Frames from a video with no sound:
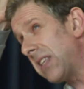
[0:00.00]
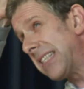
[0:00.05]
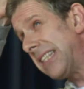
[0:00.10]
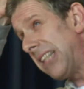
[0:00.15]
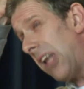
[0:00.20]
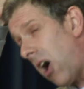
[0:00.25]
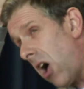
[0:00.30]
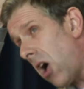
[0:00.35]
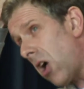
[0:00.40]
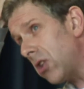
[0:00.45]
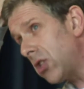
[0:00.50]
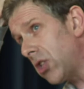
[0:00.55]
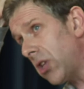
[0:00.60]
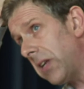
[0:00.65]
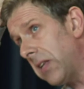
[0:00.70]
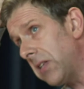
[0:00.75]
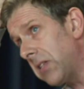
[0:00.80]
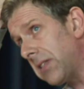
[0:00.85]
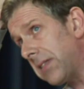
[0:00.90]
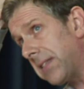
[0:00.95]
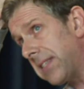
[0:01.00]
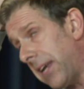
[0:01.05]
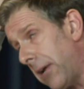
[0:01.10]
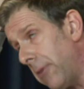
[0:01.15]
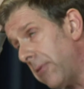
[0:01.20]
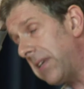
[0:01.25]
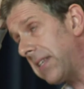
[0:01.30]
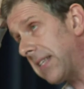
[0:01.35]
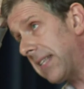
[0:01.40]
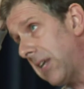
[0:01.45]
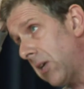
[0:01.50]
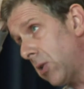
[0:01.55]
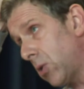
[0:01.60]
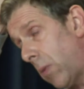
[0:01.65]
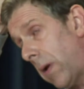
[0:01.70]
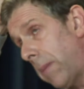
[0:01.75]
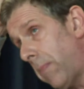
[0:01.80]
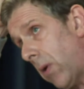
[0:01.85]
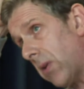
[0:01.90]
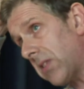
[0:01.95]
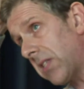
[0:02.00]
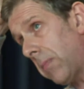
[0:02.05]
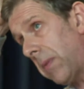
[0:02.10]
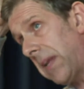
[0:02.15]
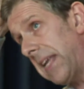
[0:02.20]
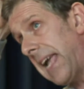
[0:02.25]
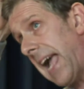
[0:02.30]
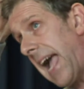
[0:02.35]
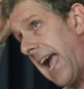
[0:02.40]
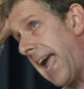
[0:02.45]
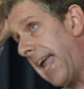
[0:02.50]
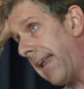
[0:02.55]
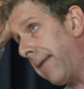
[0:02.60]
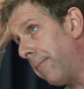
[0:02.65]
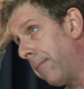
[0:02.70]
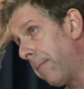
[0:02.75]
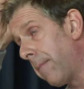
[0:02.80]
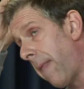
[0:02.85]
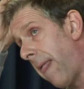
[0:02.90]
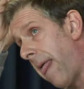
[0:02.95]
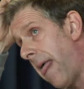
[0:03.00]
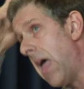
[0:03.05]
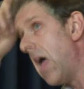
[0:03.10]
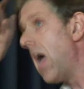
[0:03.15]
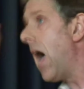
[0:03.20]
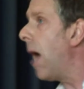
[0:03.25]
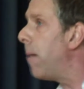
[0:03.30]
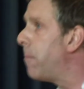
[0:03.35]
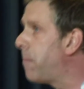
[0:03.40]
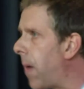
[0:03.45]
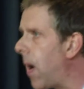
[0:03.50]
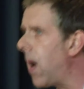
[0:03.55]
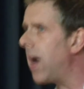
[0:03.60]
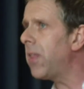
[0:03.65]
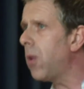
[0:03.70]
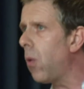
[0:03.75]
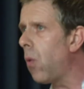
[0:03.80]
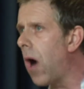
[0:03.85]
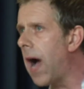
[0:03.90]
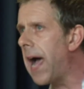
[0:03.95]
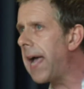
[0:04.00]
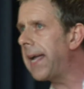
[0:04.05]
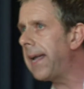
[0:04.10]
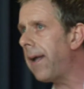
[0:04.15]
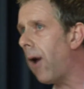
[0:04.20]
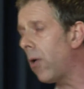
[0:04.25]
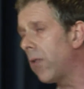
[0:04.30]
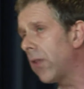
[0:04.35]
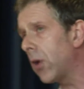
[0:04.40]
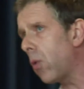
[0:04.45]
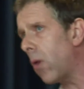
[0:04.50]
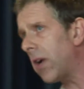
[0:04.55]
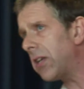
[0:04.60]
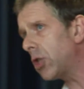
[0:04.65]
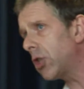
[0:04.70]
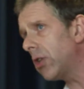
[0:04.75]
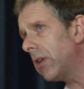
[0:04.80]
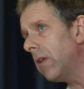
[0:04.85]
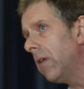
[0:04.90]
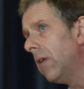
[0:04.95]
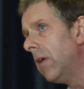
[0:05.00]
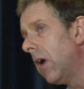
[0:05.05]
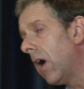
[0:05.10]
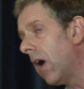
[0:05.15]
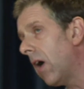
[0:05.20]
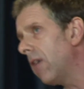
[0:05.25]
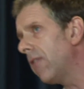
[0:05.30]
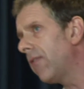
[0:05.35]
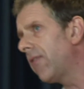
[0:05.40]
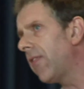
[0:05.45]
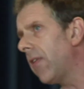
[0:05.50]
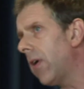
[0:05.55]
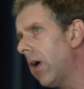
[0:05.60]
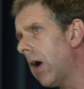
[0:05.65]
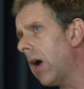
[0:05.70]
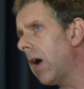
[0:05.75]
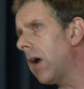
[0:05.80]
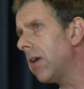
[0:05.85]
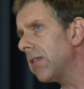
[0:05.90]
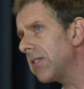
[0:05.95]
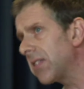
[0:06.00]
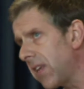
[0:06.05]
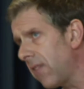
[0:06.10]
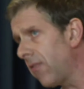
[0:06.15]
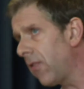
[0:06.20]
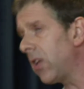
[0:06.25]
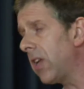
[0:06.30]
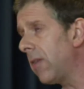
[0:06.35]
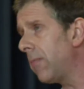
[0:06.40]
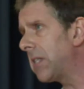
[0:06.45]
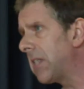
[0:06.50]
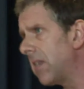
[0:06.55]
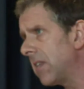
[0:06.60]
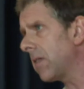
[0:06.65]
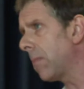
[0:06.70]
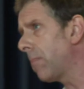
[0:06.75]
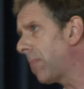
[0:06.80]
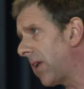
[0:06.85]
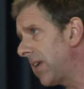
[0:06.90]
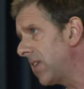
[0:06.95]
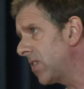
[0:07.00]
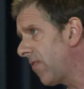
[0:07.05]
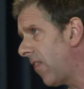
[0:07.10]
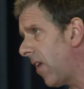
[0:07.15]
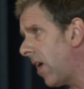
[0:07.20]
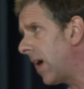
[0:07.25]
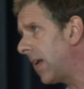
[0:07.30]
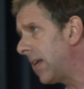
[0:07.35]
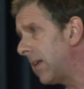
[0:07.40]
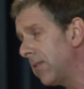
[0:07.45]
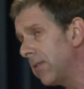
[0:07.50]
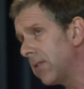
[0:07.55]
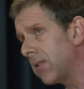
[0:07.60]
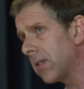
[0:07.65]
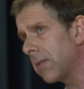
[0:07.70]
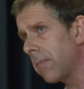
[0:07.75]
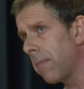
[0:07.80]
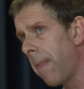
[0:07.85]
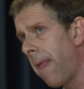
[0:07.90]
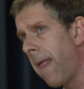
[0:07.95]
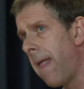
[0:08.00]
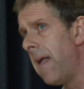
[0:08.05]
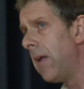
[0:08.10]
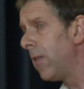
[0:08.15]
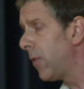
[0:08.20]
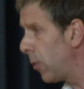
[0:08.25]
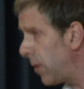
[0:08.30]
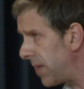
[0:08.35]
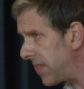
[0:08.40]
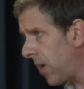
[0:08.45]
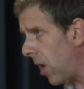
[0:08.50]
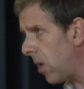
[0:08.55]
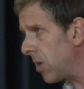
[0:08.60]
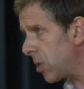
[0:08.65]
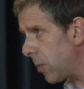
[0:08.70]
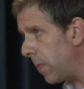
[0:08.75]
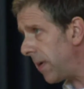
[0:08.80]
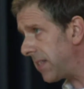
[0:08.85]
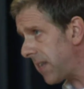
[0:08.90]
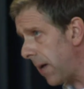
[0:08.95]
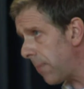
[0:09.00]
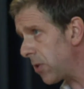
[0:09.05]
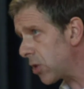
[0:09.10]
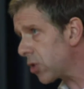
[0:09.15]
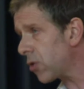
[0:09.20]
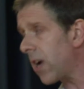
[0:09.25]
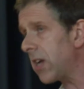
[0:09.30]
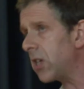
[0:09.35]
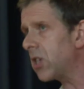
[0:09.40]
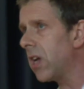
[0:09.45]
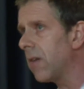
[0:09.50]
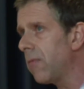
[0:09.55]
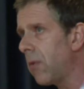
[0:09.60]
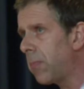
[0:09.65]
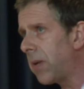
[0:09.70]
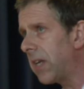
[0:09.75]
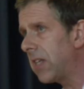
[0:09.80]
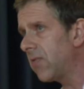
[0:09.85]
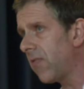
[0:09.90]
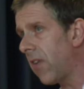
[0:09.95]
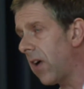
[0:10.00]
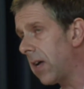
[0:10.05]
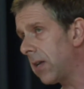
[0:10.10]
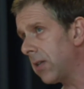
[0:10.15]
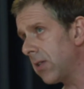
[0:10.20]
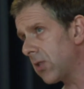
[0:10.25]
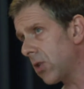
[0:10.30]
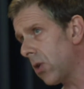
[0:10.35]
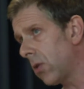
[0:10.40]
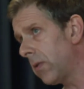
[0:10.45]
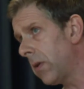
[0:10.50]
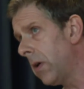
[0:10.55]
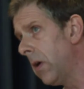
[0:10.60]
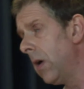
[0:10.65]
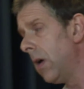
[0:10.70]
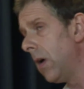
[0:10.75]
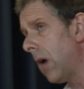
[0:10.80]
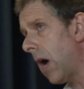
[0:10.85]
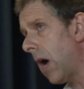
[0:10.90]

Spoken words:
large and as seriously as we possibly can. And by the way, on the question of civil liberties and police violence, there is going to be a demonstration over police violence on